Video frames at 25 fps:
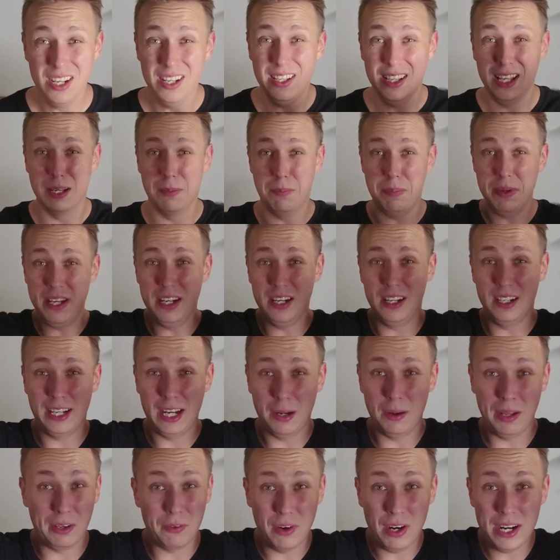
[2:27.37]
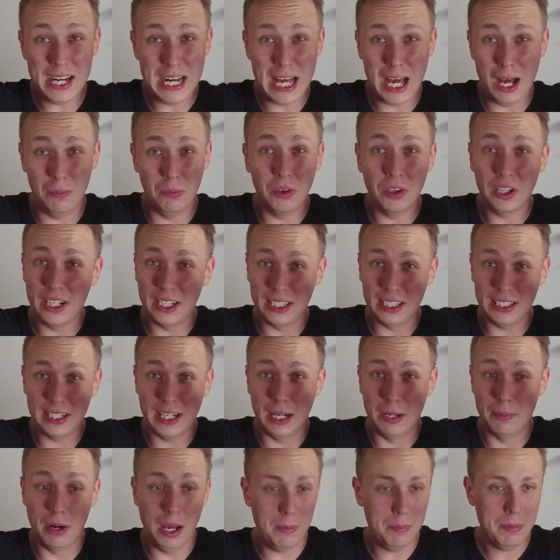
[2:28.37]
Like being on camera. Like right now, I'm looking at the
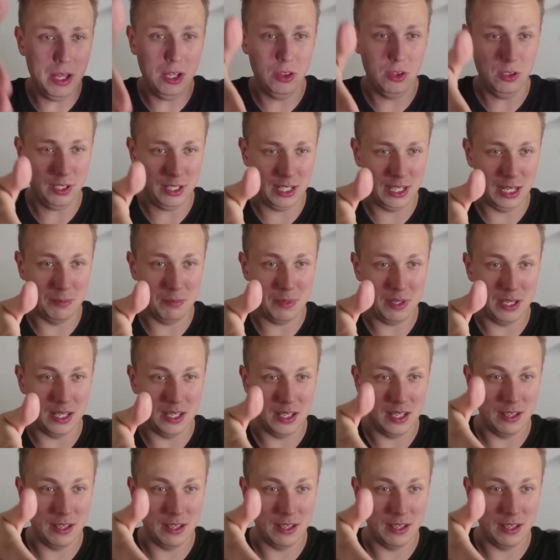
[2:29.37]
camera. I'm not looking at me.